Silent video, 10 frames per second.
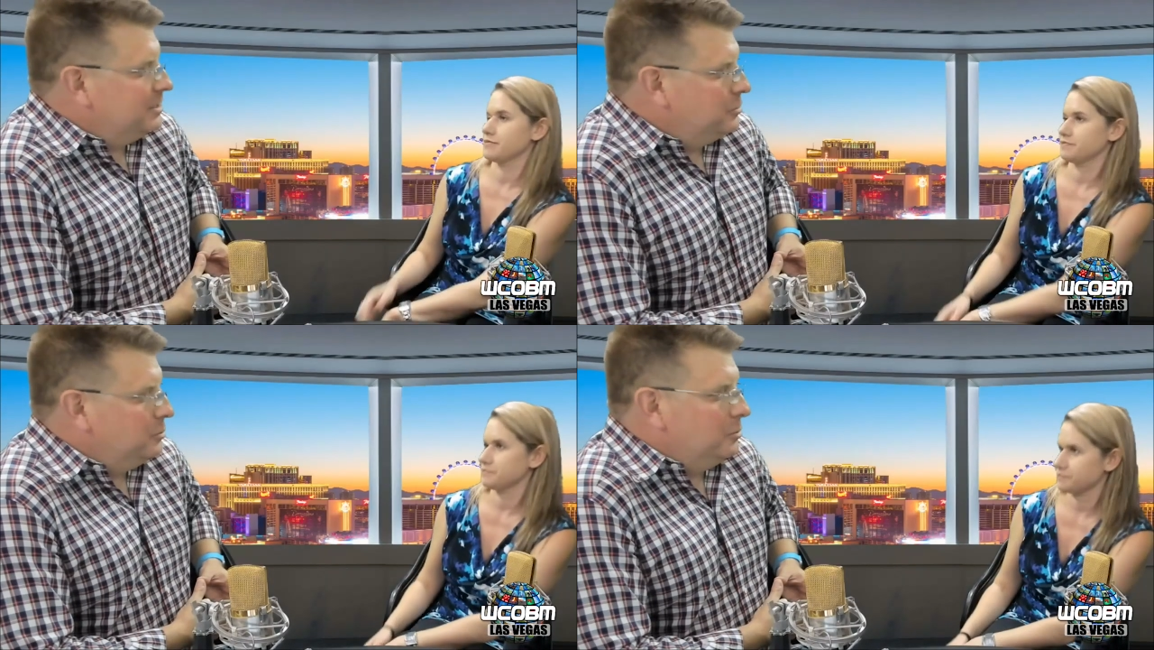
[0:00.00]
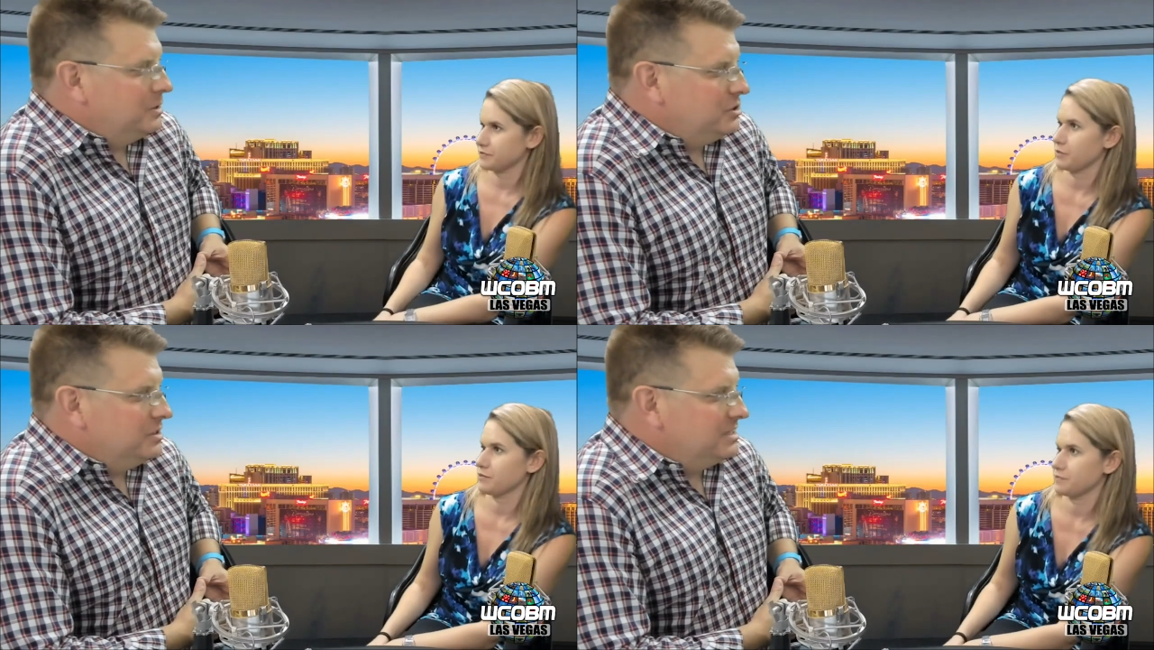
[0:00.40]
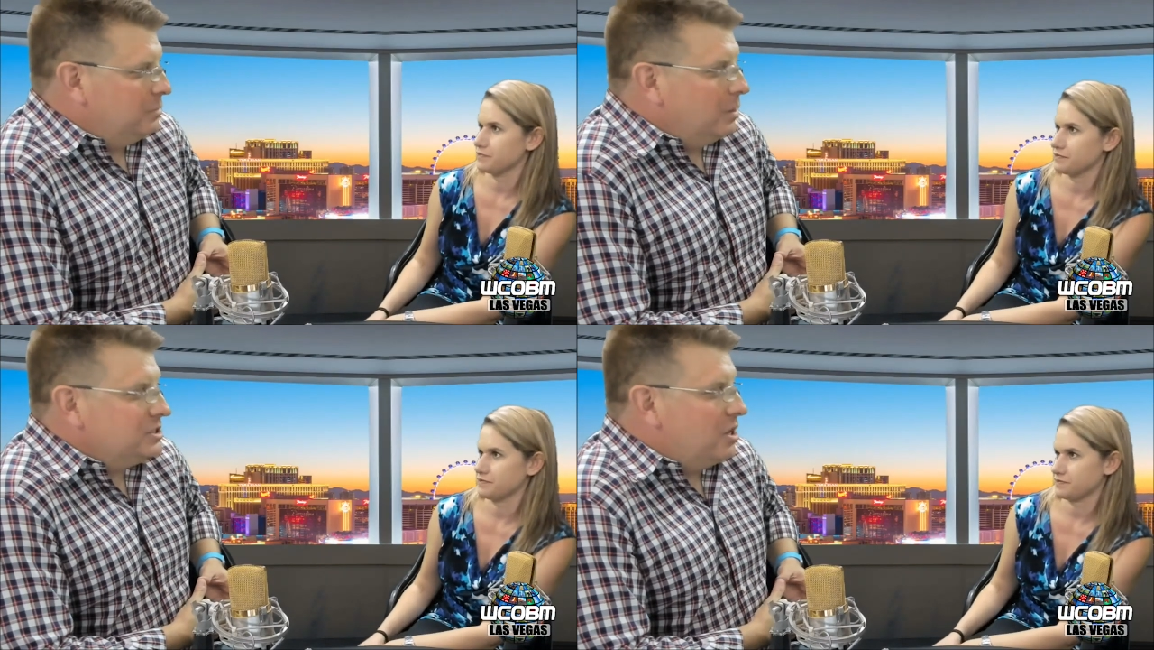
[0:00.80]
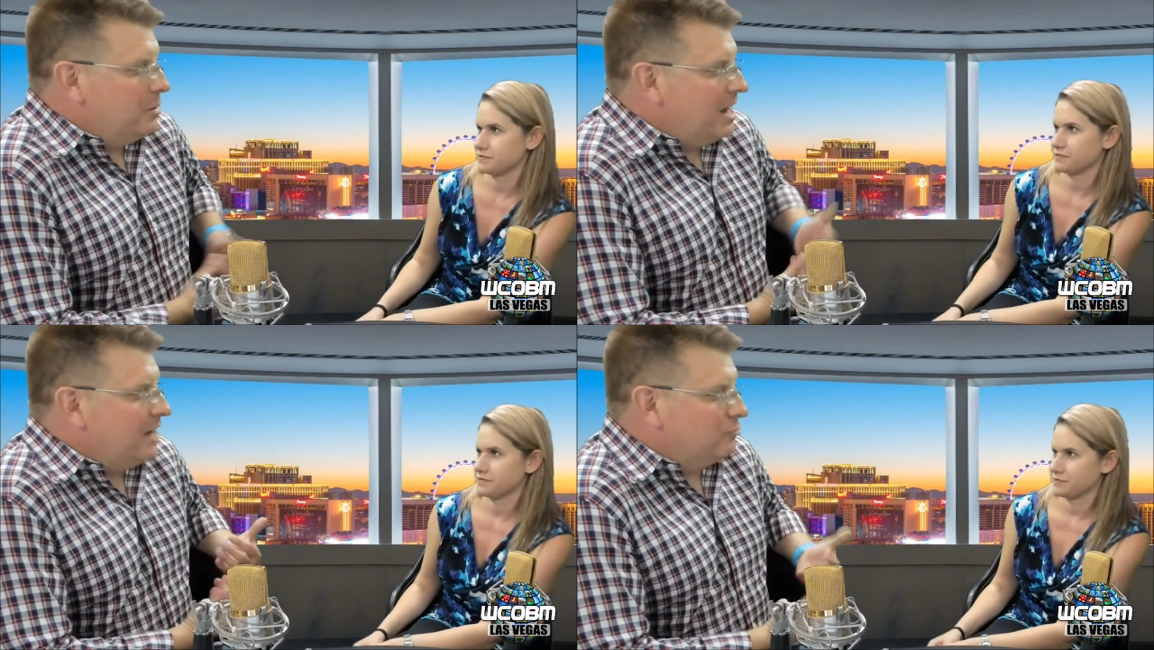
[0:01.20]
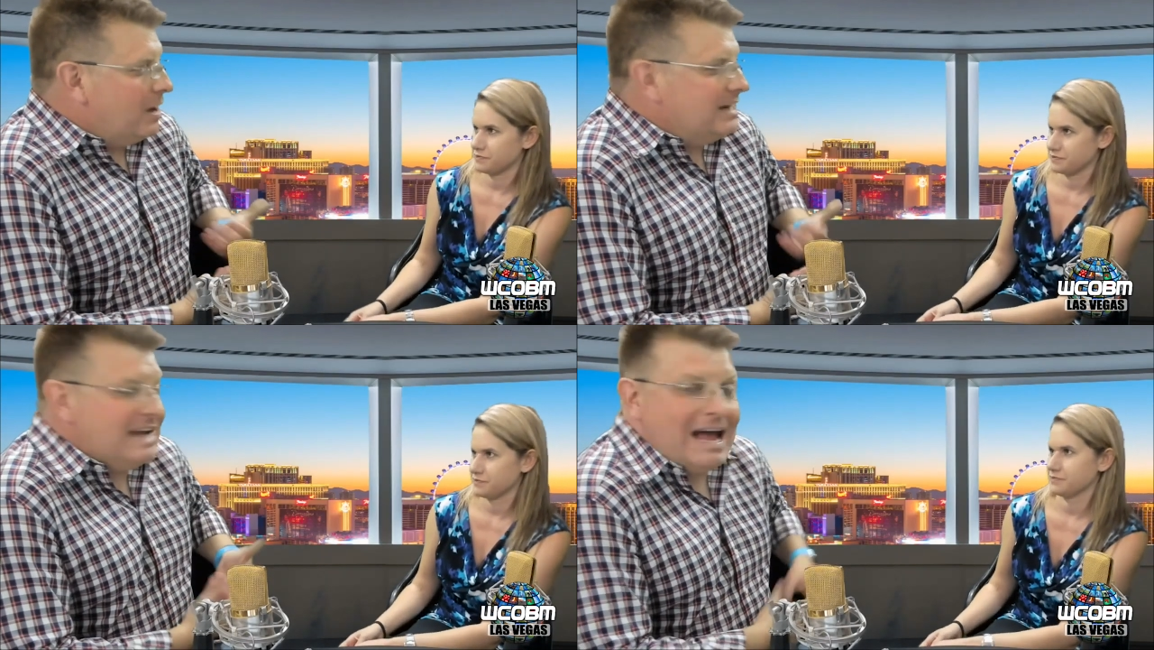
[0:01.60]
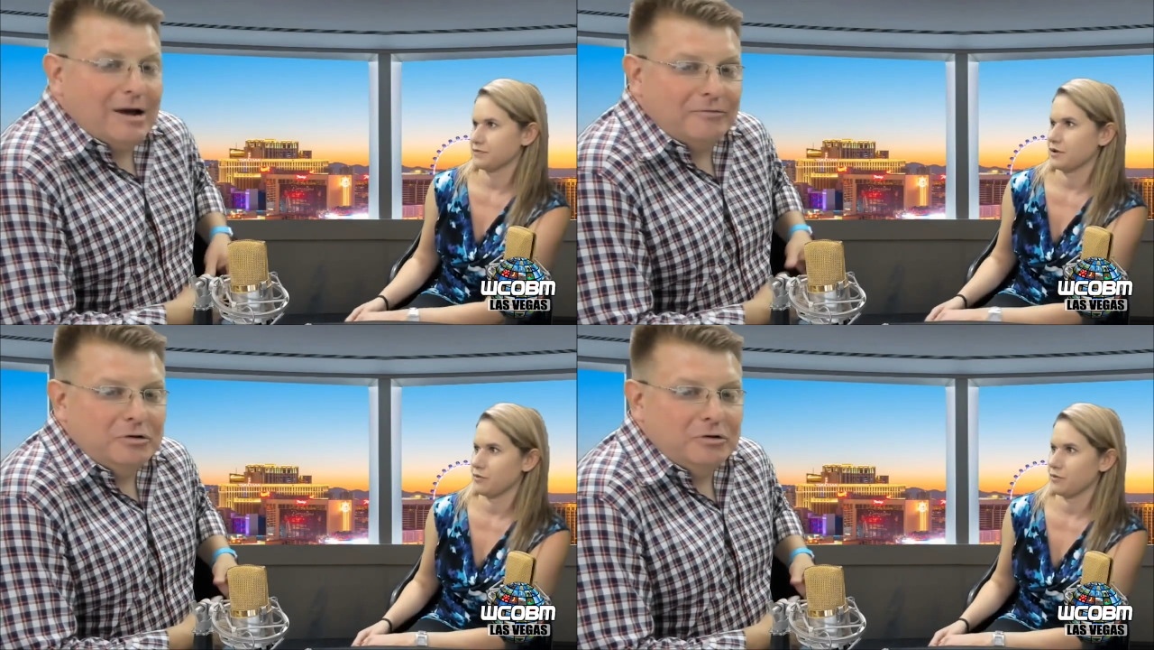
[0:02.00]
Speaker 1: to. cool. Which you can see what's going on right now if you right.